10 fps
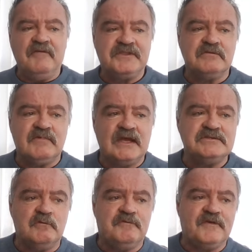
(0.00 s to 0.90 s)
after the
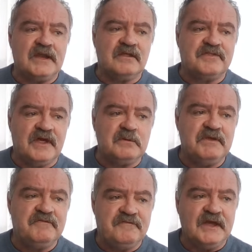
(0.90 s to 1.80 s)

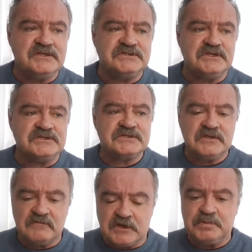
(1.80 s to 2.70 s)
radiotherapy
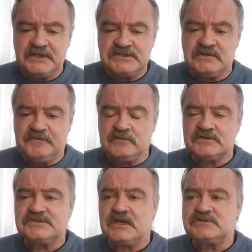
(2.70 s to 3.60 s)
finishes, you've completed the
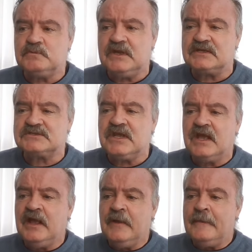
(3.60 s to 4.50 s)
full 6 weeks.